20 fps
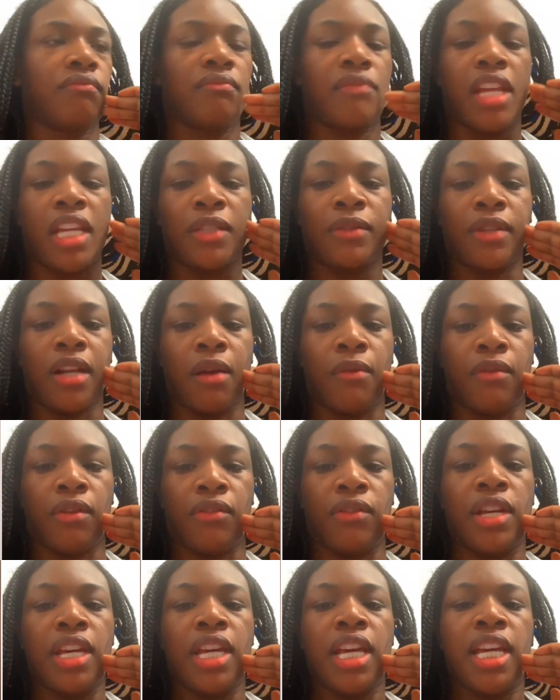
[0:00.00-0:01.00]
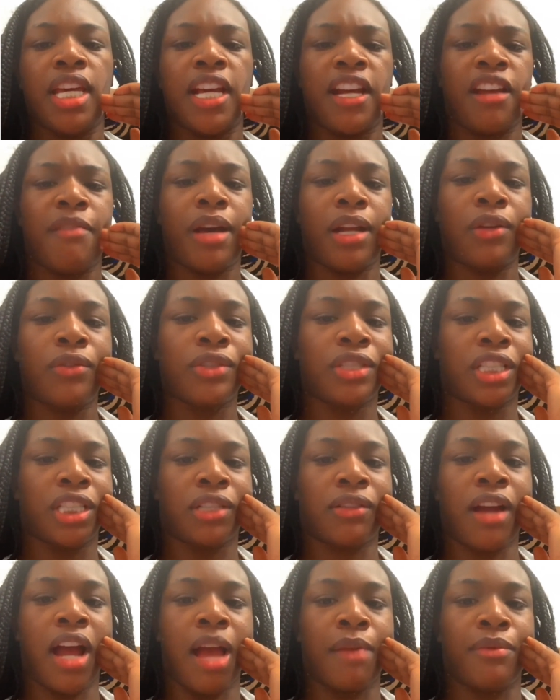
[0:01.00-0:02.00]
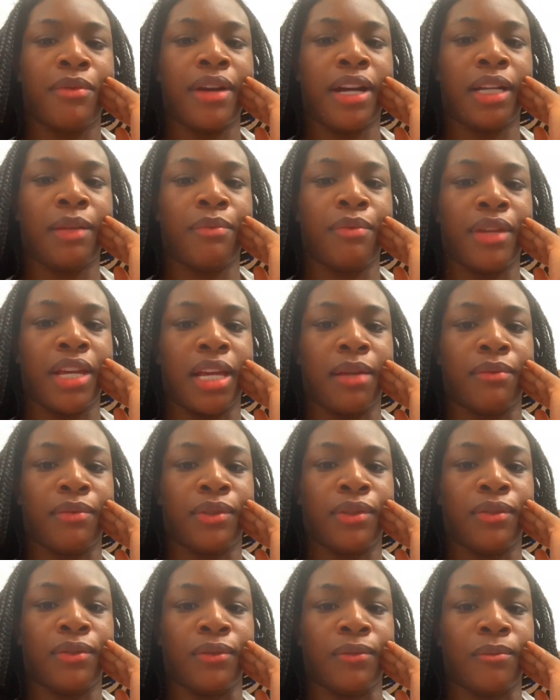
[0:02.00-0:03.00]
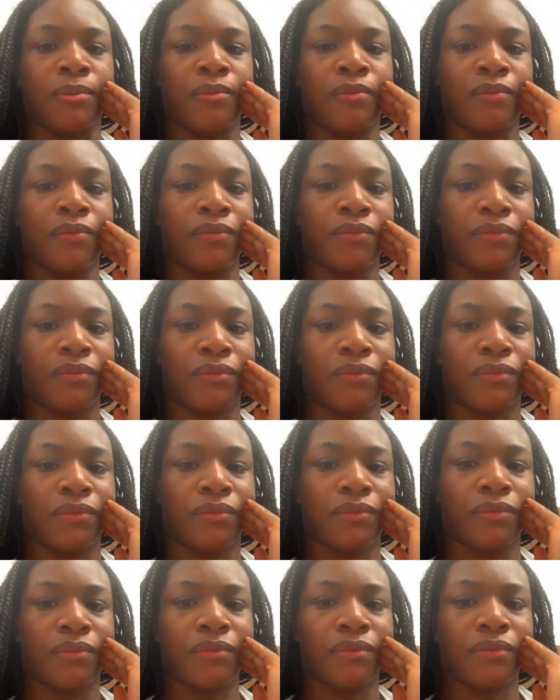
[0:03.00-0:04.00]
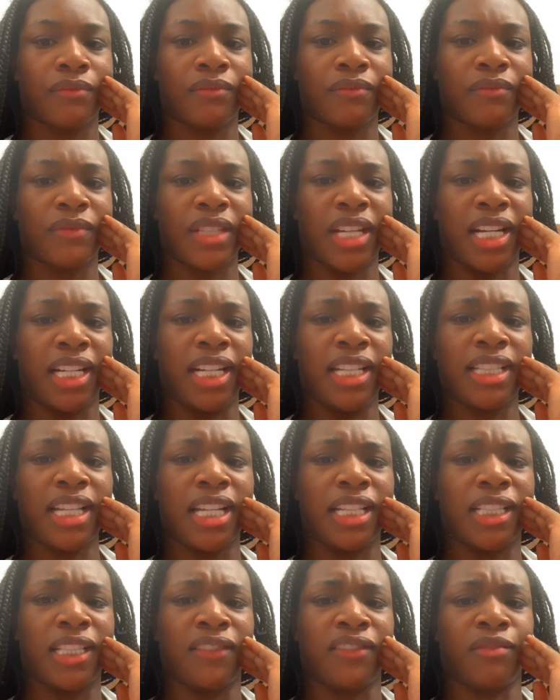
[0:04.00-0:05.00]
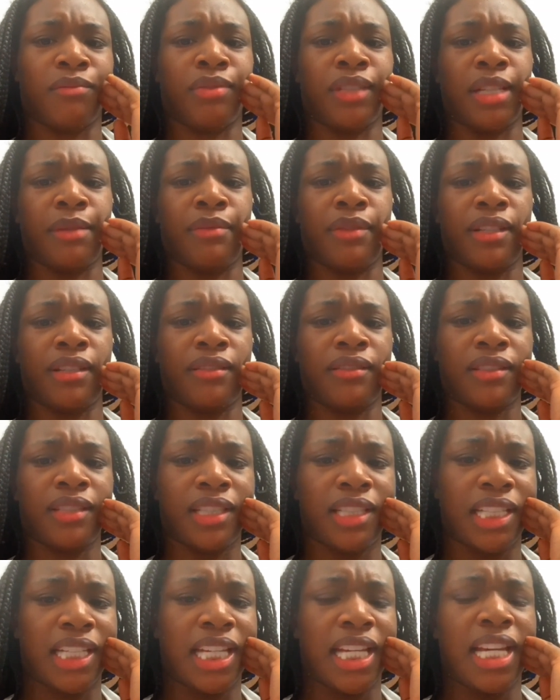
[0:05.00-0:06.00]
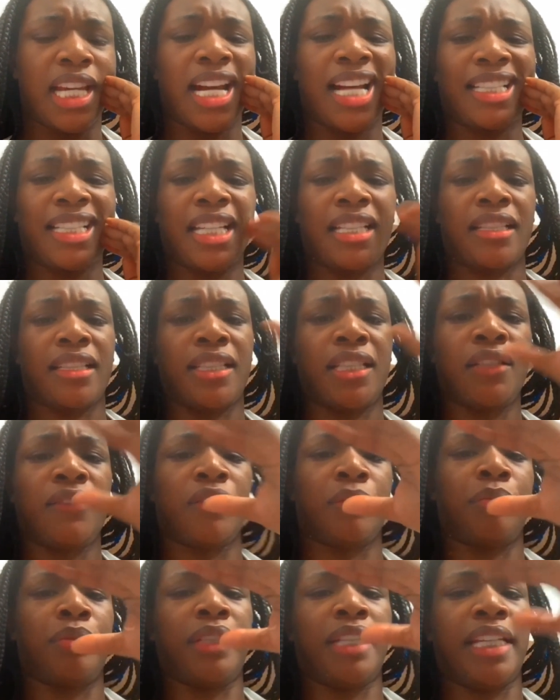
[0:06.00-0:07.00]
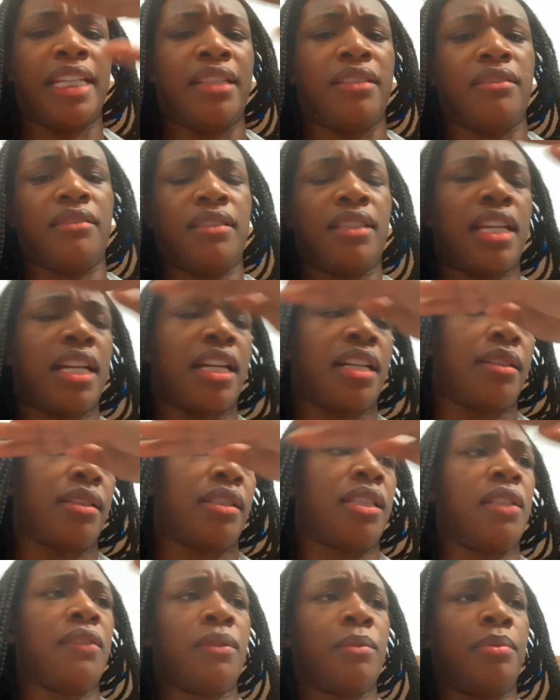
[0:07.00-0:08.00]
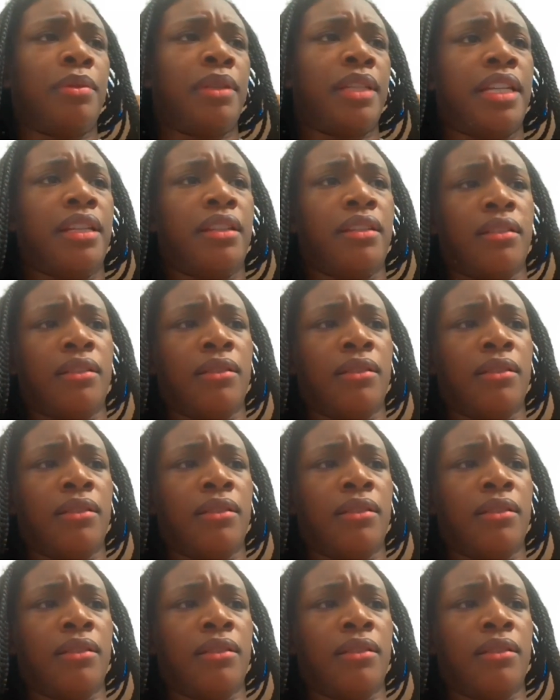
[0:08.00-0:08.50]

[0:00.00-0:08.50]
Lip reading: That's what I want. Everybody who subscribed, you got to be able to. I didn't say silver plate button. I said it's a silver plate. It's like a silver plate